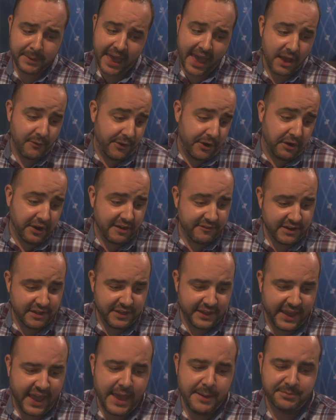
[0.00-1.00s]
gang? We don't have
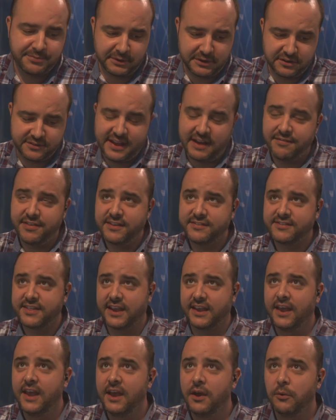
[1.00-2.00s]
anything apes. We just have this
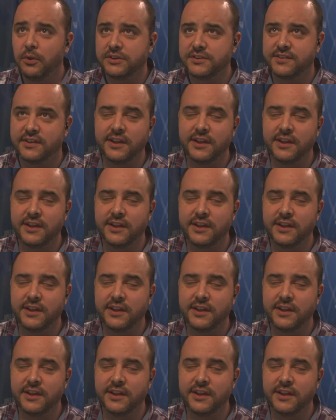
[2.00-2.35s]
thing, which is a